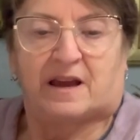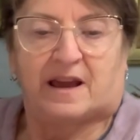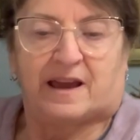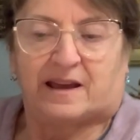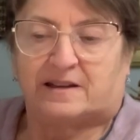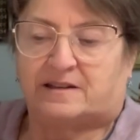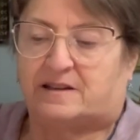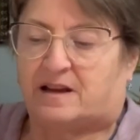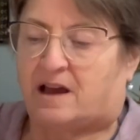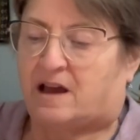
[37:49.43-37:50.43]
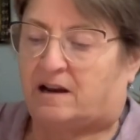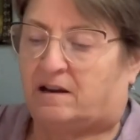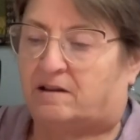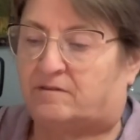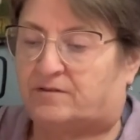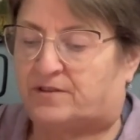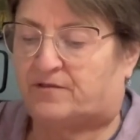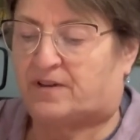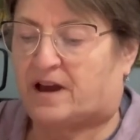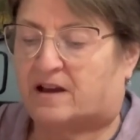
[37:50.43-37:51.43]
And I love the
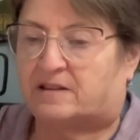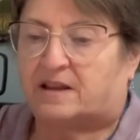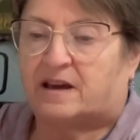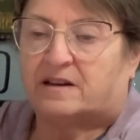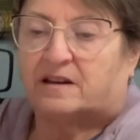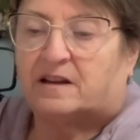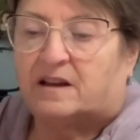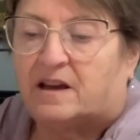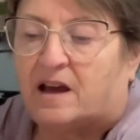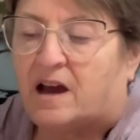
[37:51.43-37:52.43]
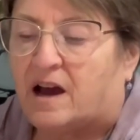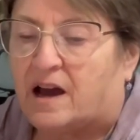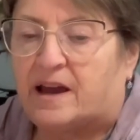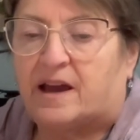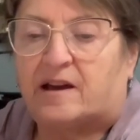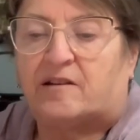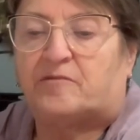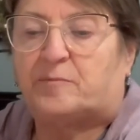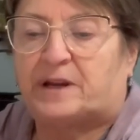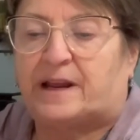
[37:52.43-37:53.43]
fact that I
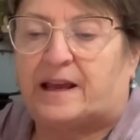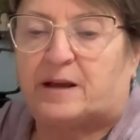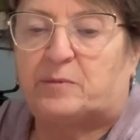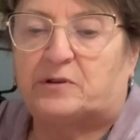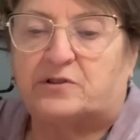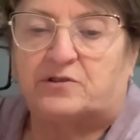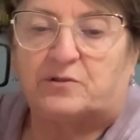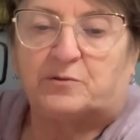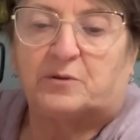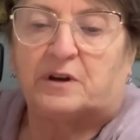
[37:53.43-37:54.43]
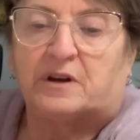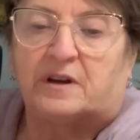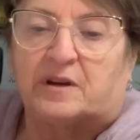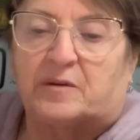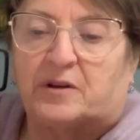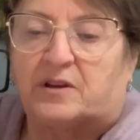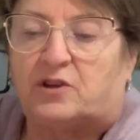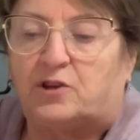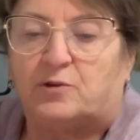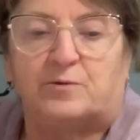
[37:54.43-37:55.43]
have been able to
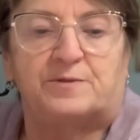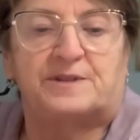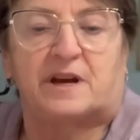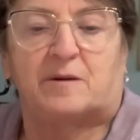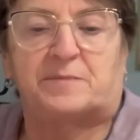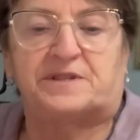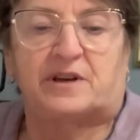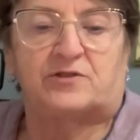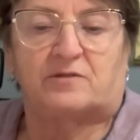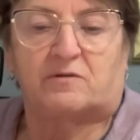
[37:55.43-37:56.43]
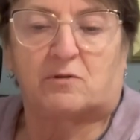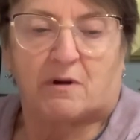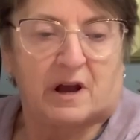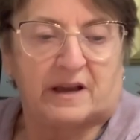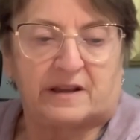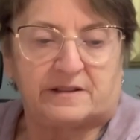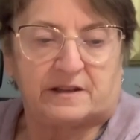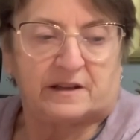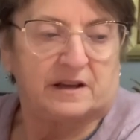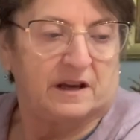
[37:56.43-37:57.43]
use up such a
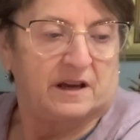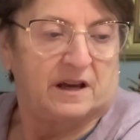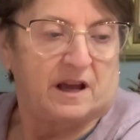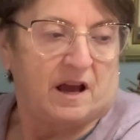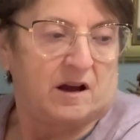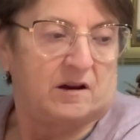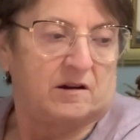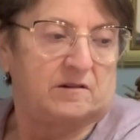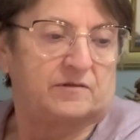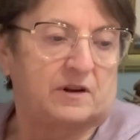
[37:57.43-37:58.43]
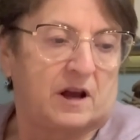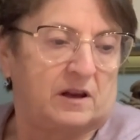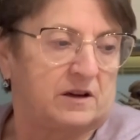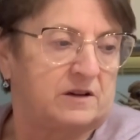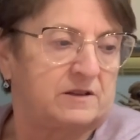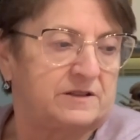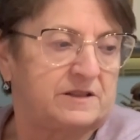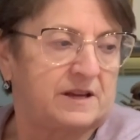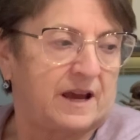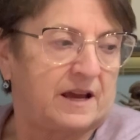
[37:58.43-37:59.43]
variety of
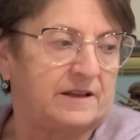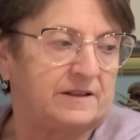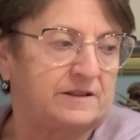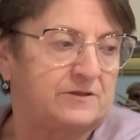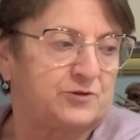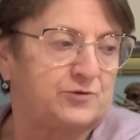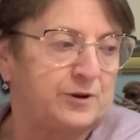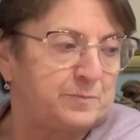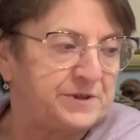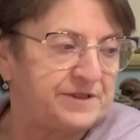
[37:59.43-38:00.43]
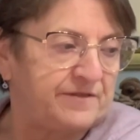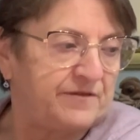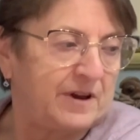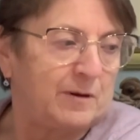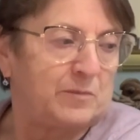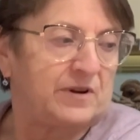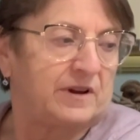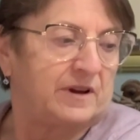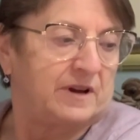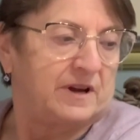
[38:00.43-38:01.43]
colors and strips of
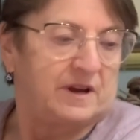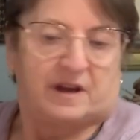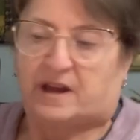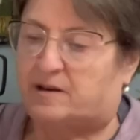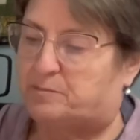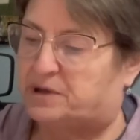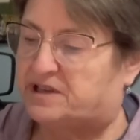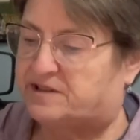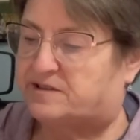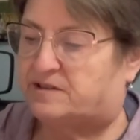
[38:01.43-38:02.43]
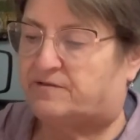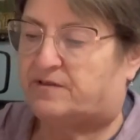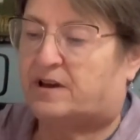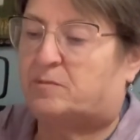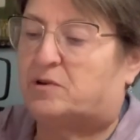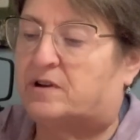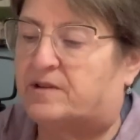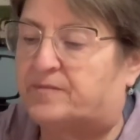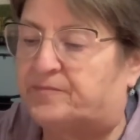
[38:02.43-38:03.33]
fabric and pieces of fabric.